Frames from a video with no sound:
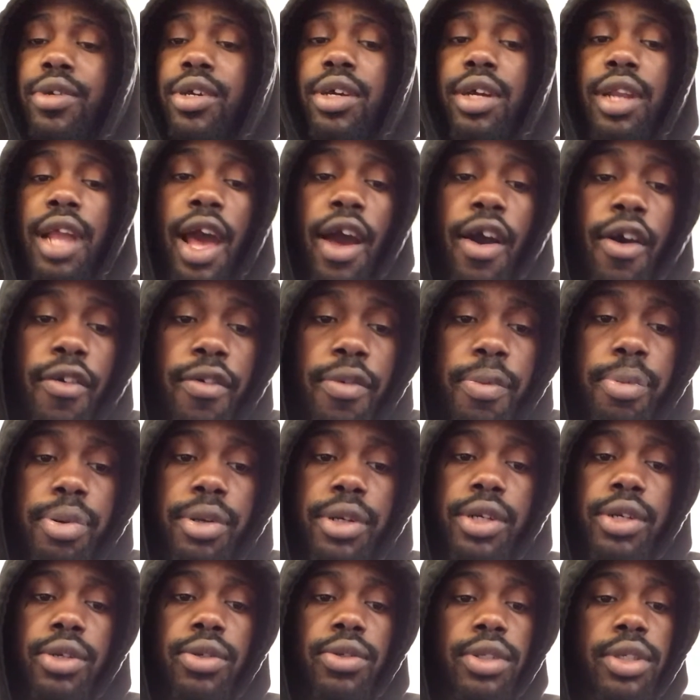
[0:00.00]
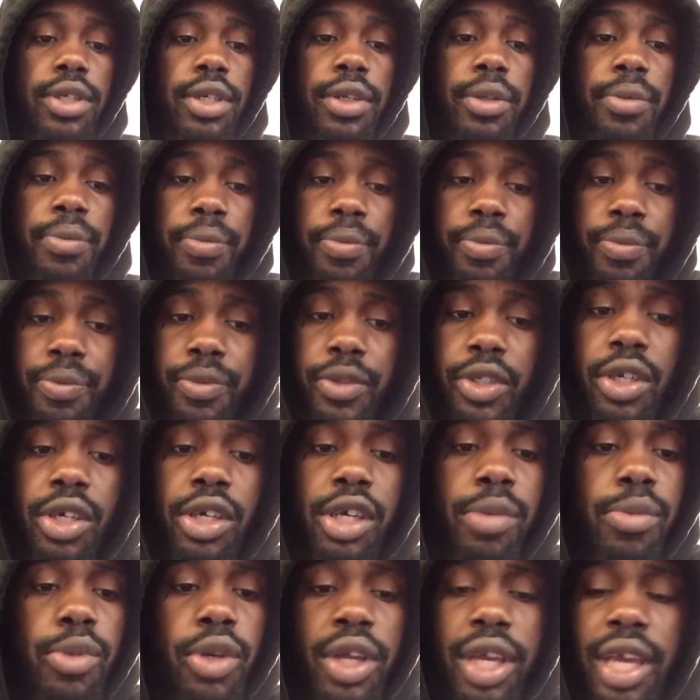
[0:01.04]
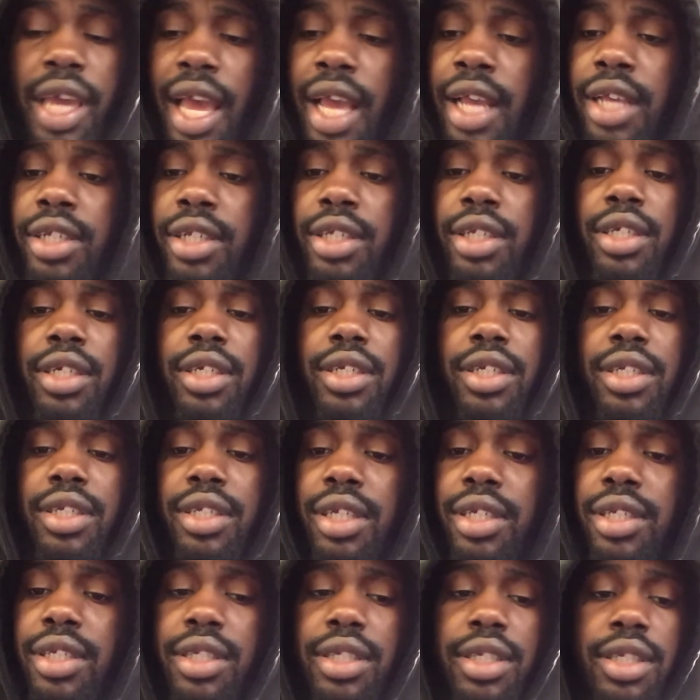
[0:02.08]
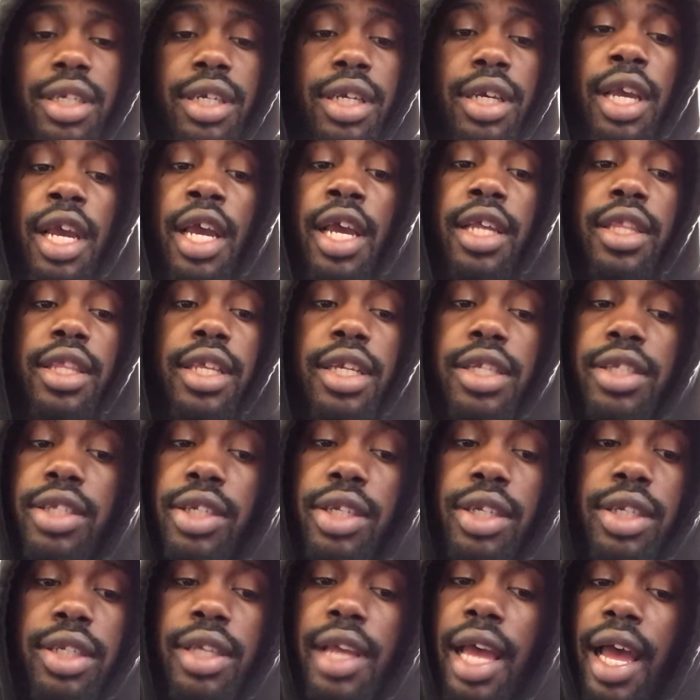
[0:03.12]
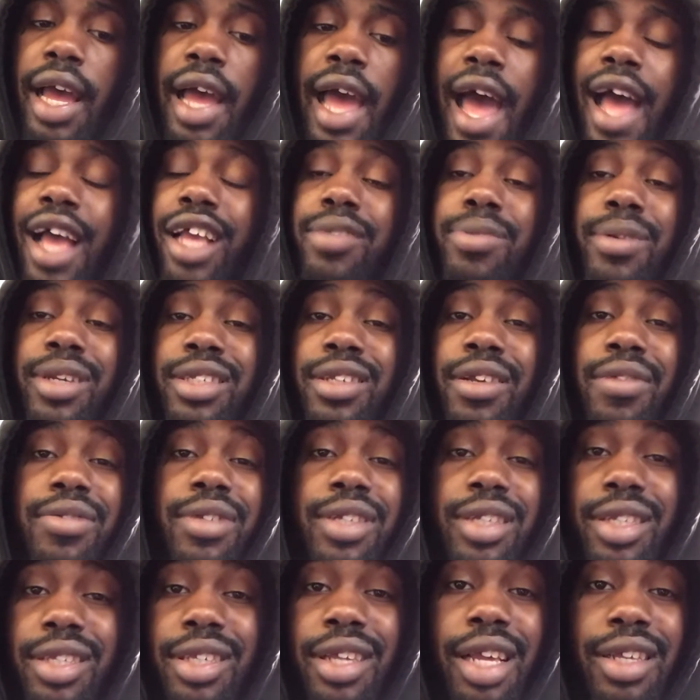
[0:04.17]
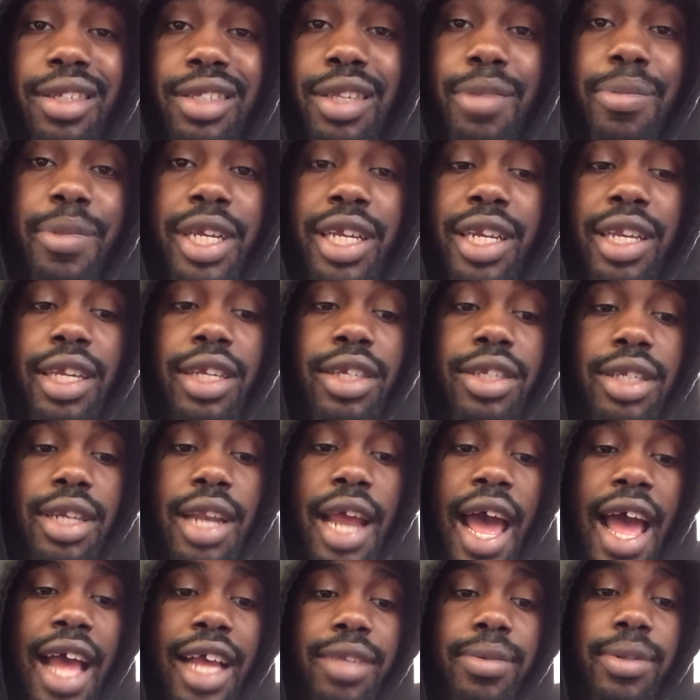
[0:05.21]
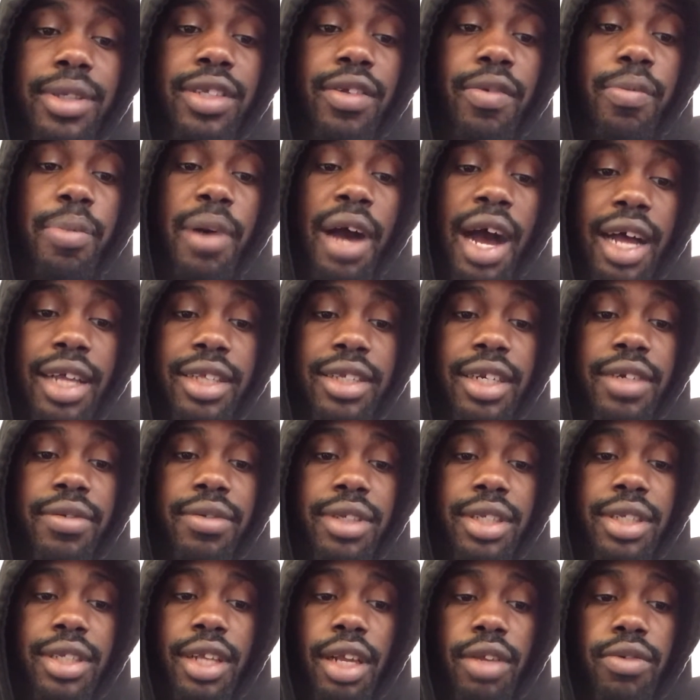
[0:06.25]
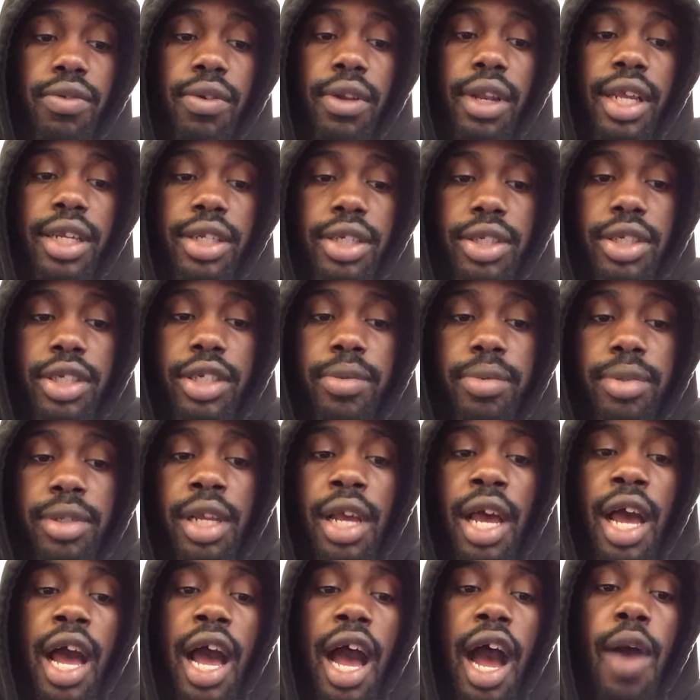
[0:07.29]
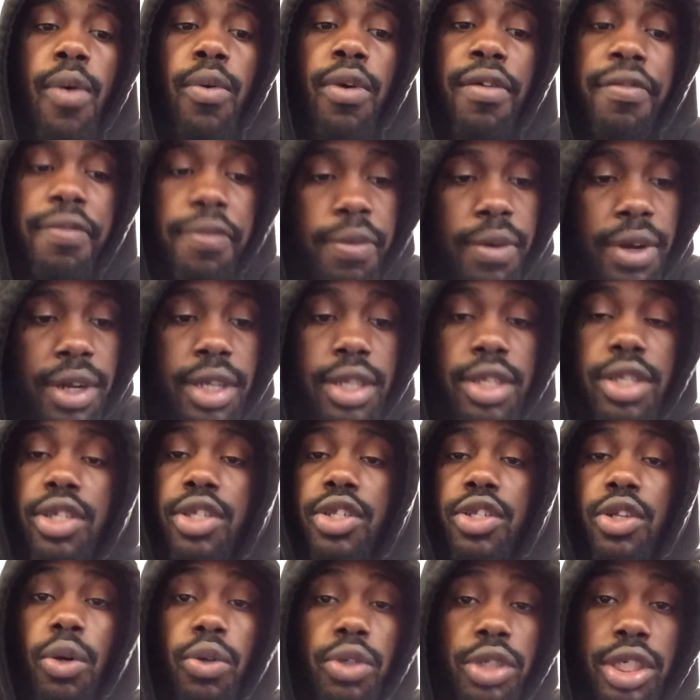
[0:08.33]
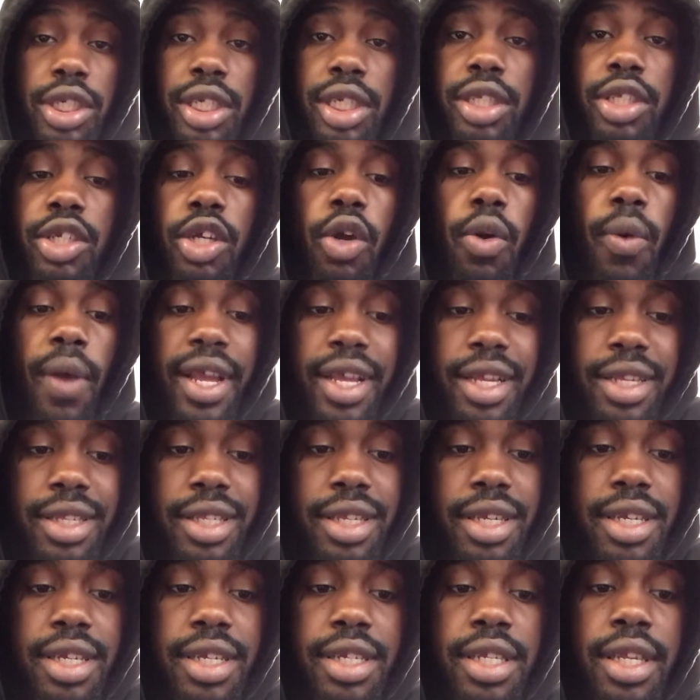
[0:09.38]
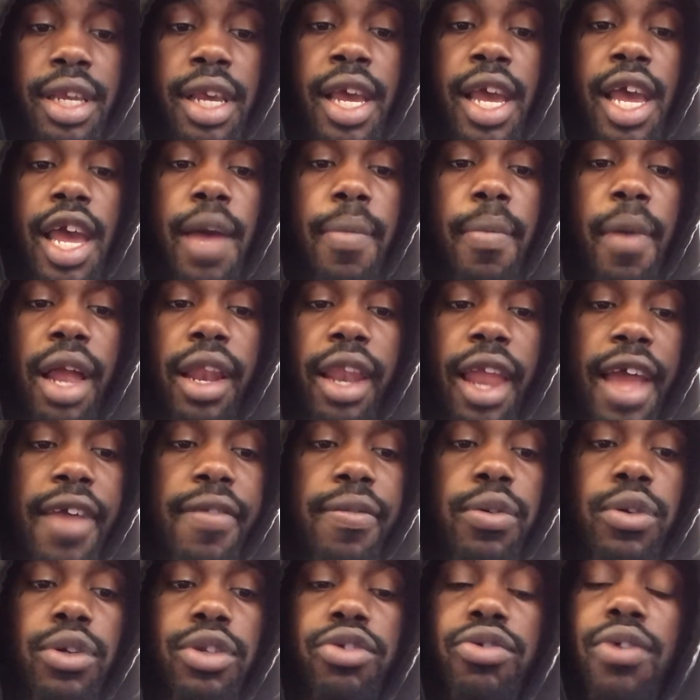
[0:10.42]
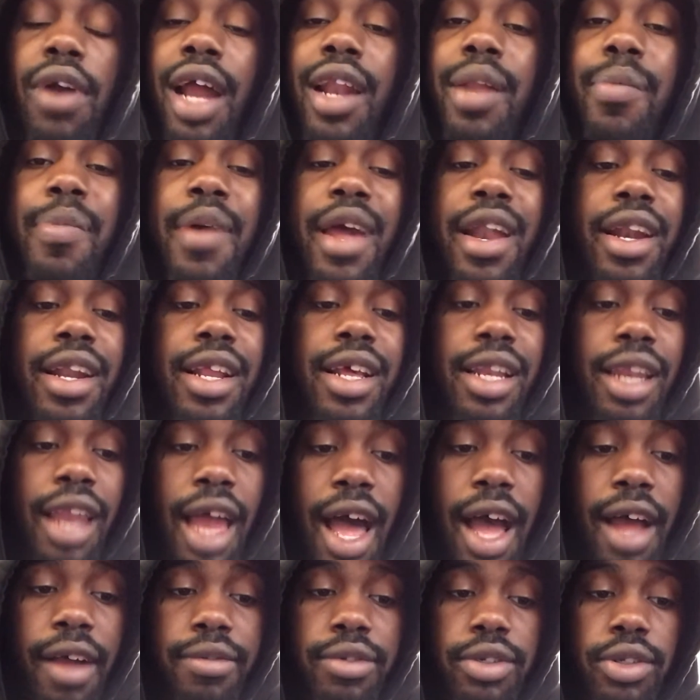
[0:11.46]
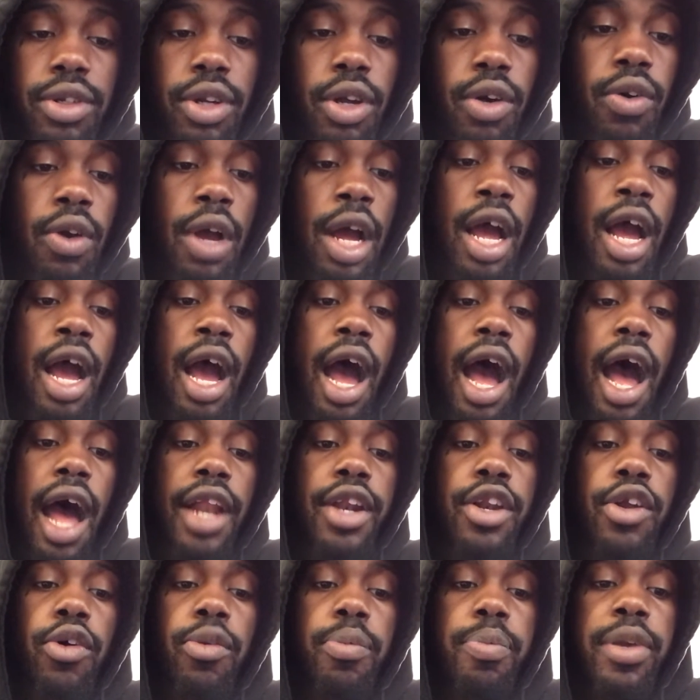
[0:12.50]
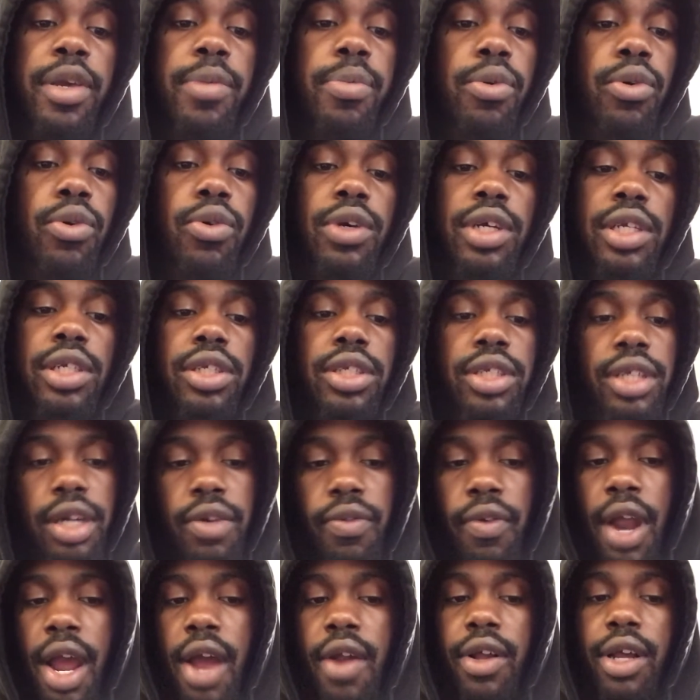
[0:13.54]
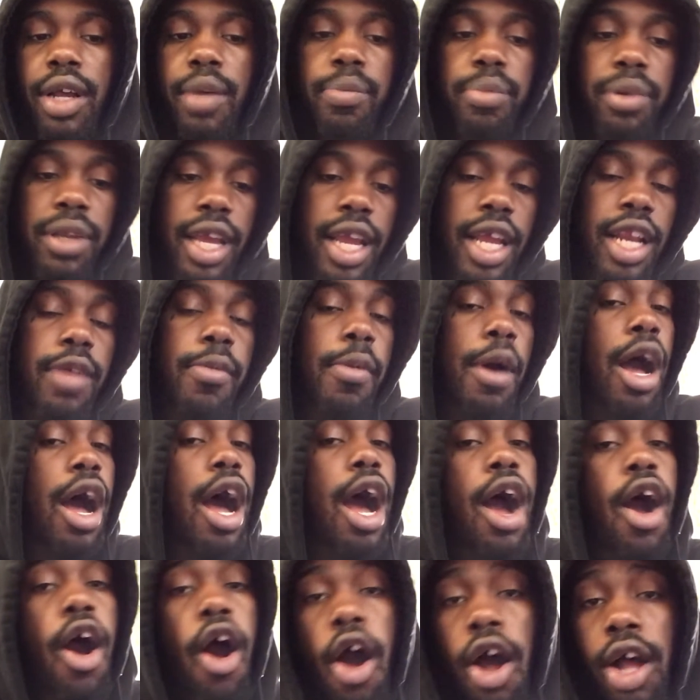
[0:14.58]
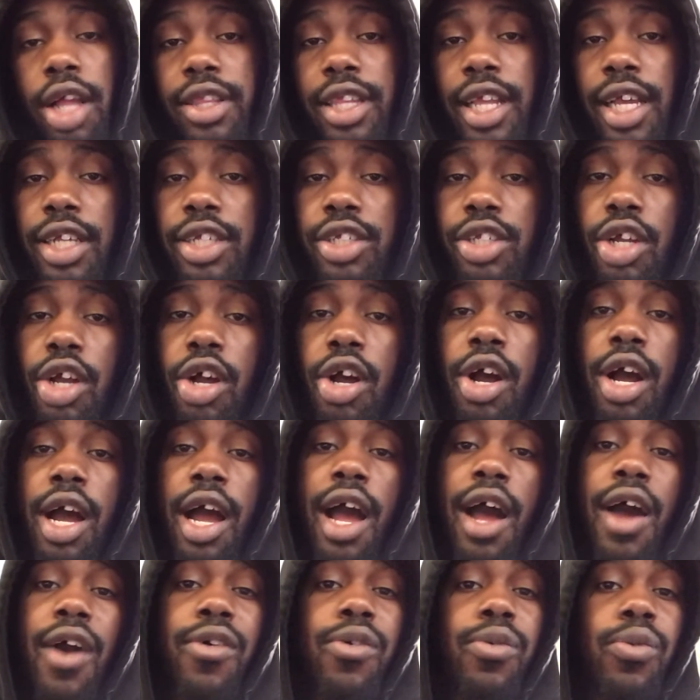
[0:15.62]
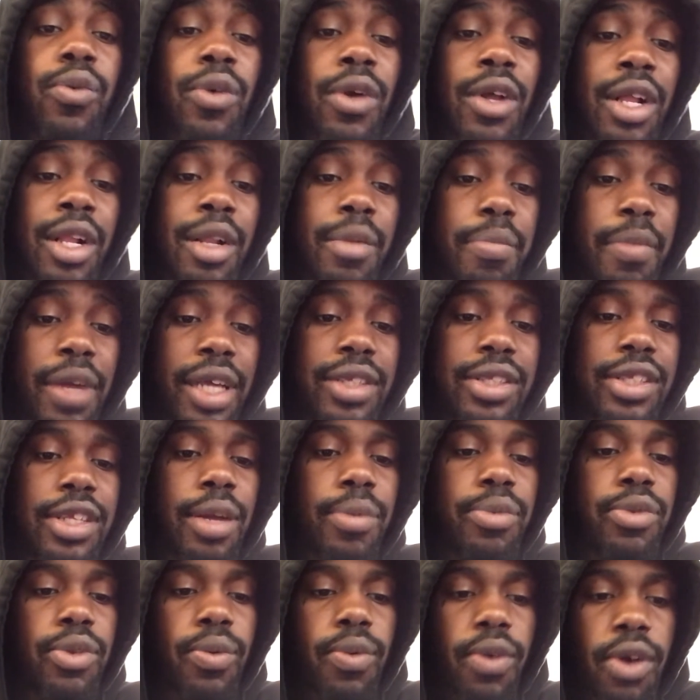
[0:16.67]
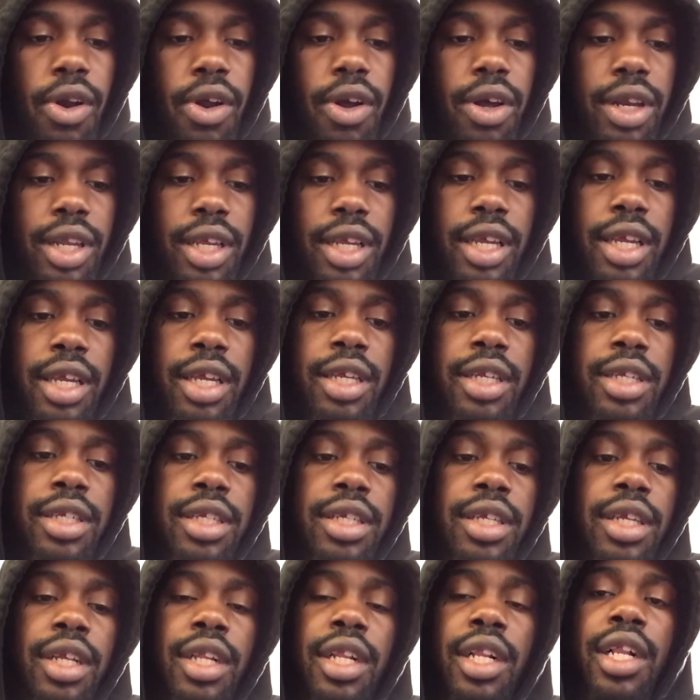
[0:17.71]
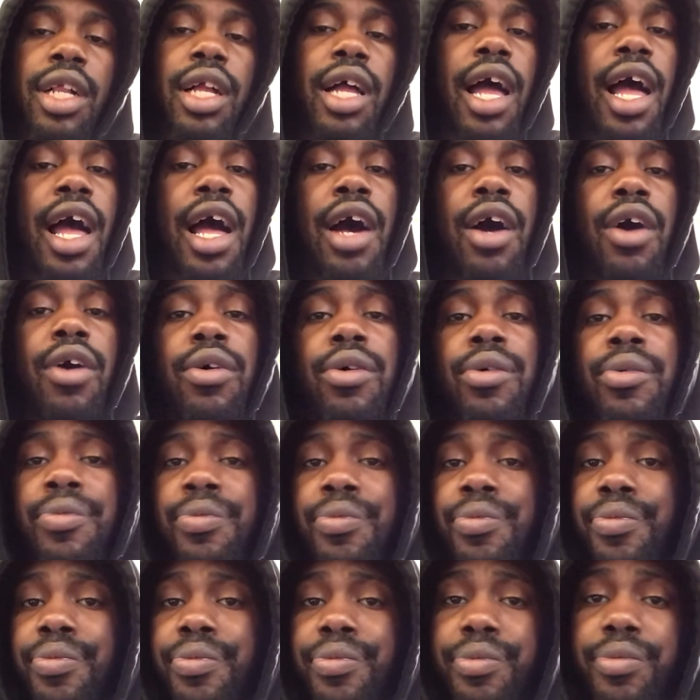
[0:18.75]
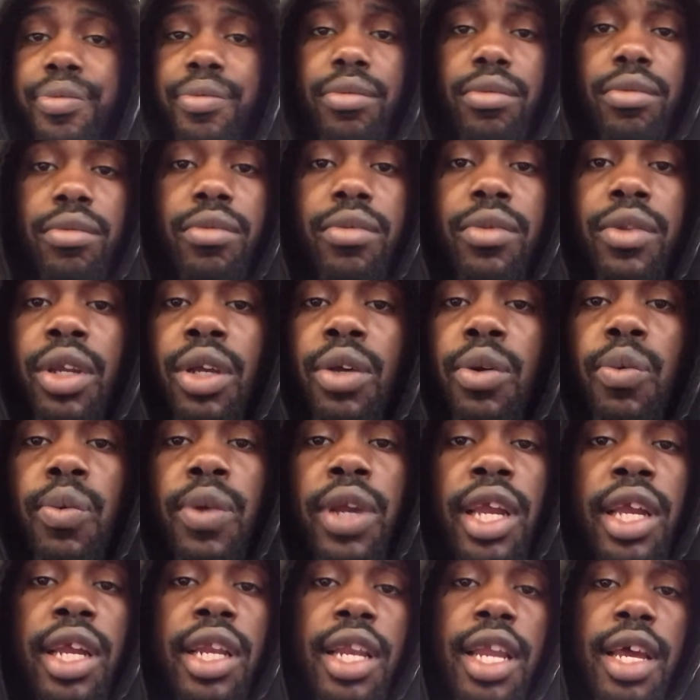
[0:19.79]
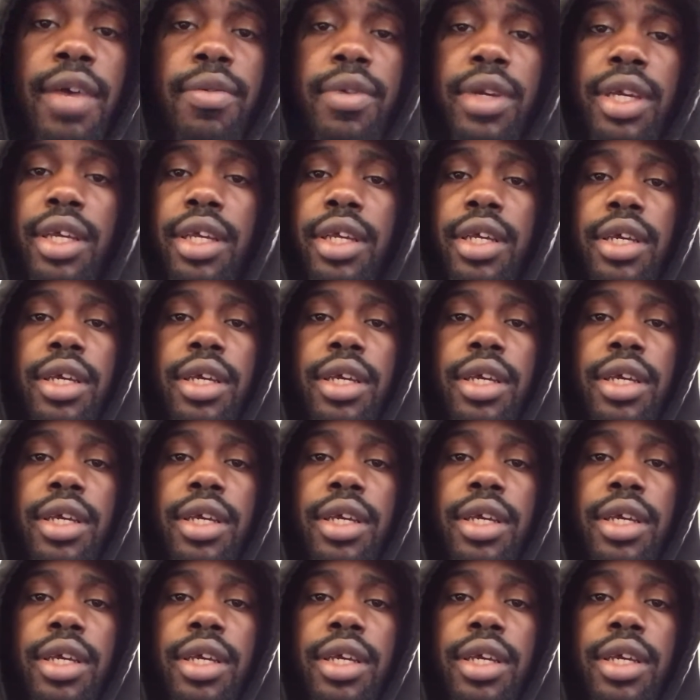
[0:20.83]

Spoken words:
good health, producing good communication, consistency. These are aspects of success to me. These are the aspects of positive, successful relationships. I want friends, associates, acquaintances in my life who is trying to better their lives, you know. I know people who can sit around and complain about how hard things are, how messed up the world is, how we ain't never